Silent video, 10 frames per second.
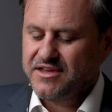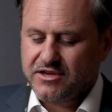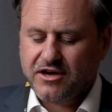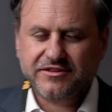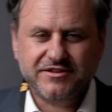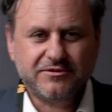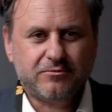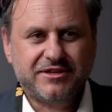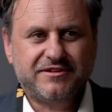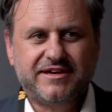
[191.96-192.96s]
Yeah, I think the
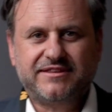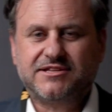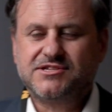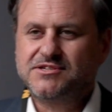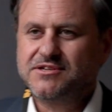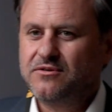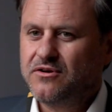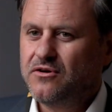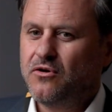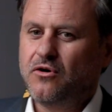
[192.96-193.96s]
one thing that's
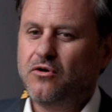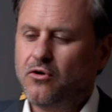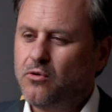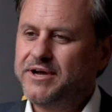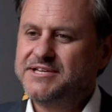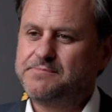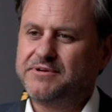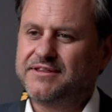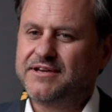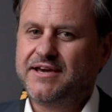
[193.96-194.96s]
always
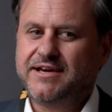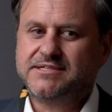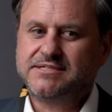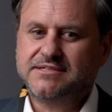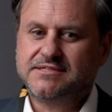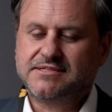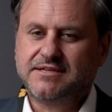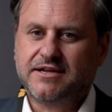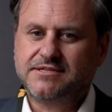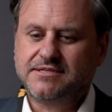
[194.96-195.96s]
been the case is
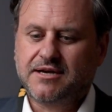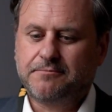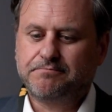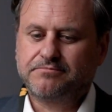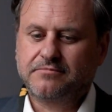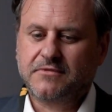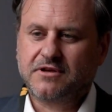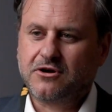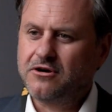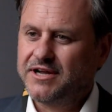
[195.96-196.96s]
that
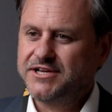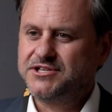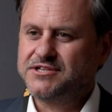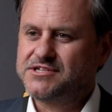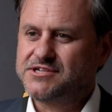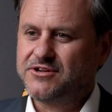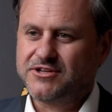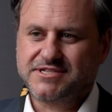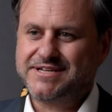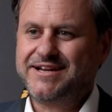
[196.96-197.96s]
correlations are
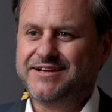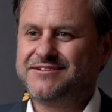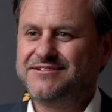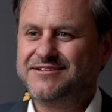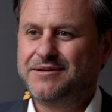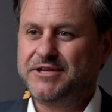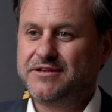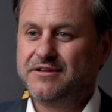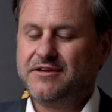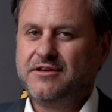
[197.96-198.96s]
not static. I
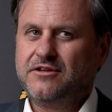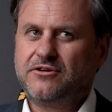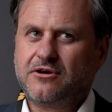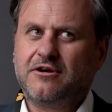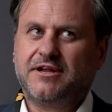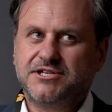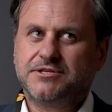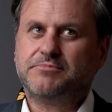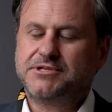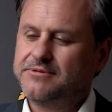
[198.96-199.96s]
mean, the
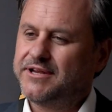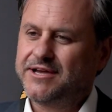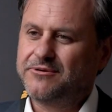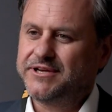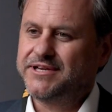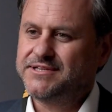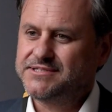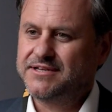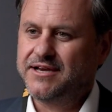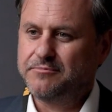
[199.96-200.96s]
correlation between
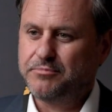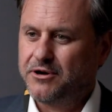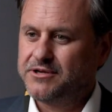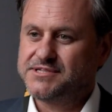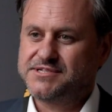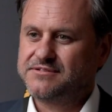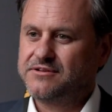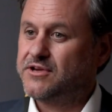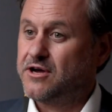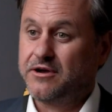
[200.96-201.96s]
equities and bonds
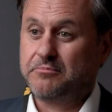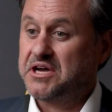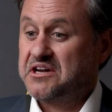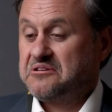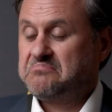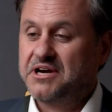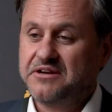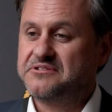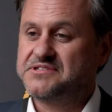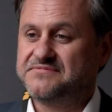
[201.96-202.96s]
going back
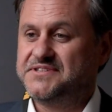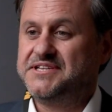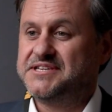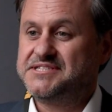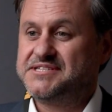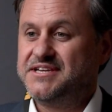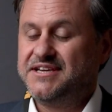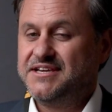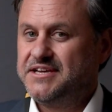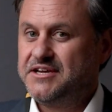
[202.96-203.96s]
hundreds of years,
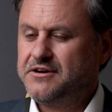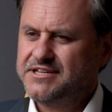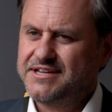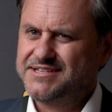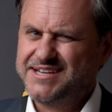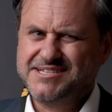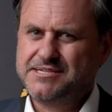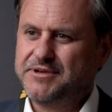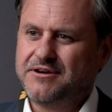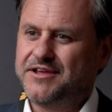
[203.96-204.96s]
it tends
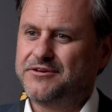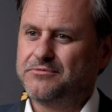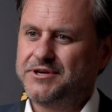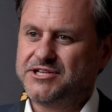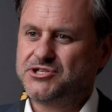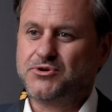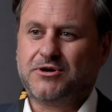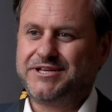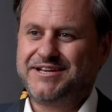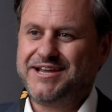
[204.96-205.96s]
to be either really
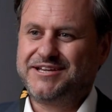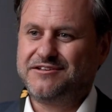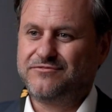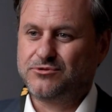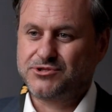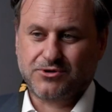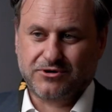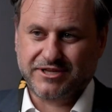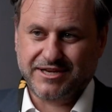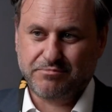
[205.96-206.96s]
strongly negative or
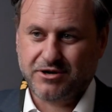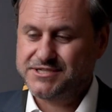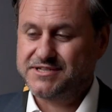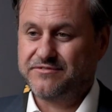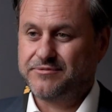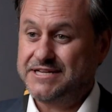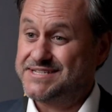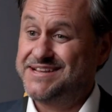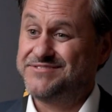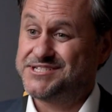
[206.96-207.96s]
strongly positive, and
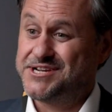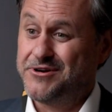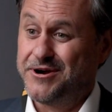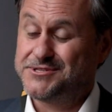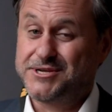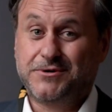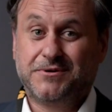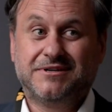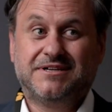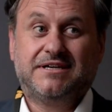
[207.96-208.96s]
it's never zero. So
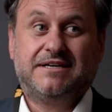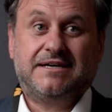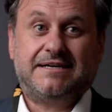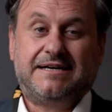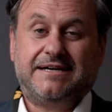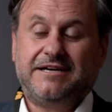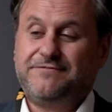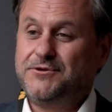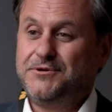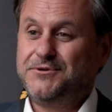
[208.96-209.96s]

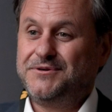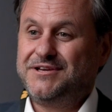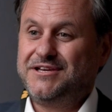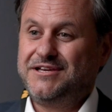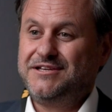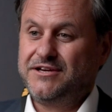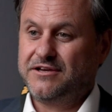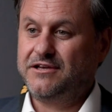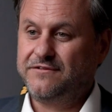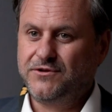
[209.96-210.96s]
if you
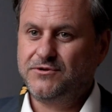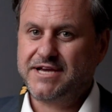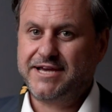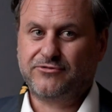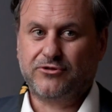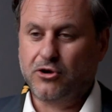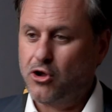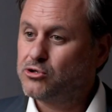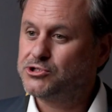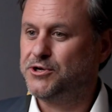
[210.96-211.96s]
take the
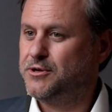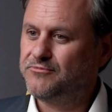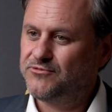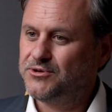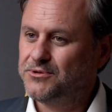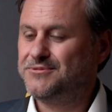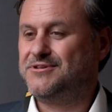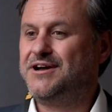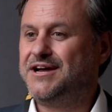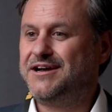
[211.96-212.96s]
long-term view
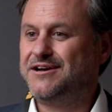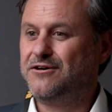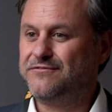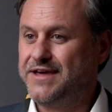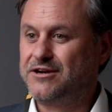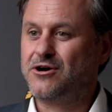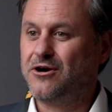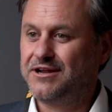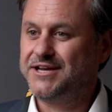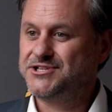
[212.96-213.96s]
of that
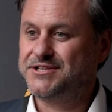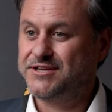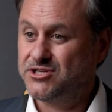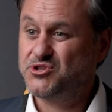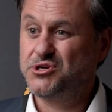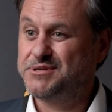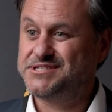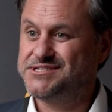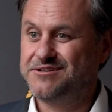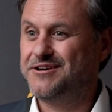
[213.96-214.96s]
correlation and assume
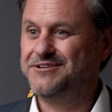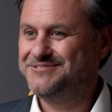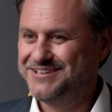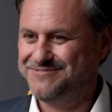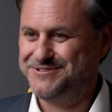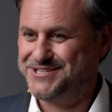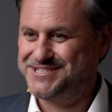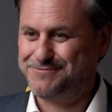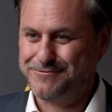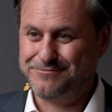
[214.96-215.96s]
it's zero, which
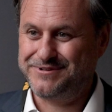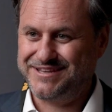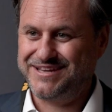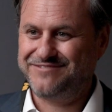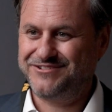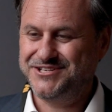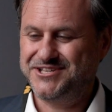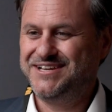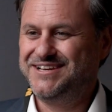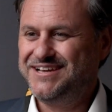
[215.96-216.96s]
is probably the
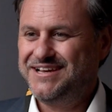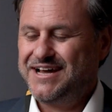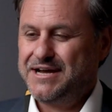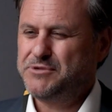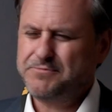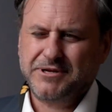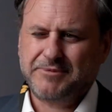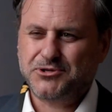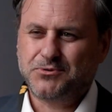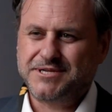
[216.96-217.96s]
average, you're pretty
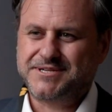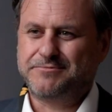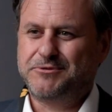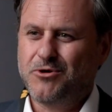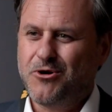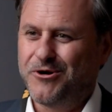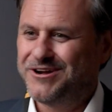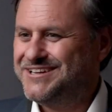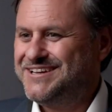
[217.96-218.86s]
much always going to be wrong.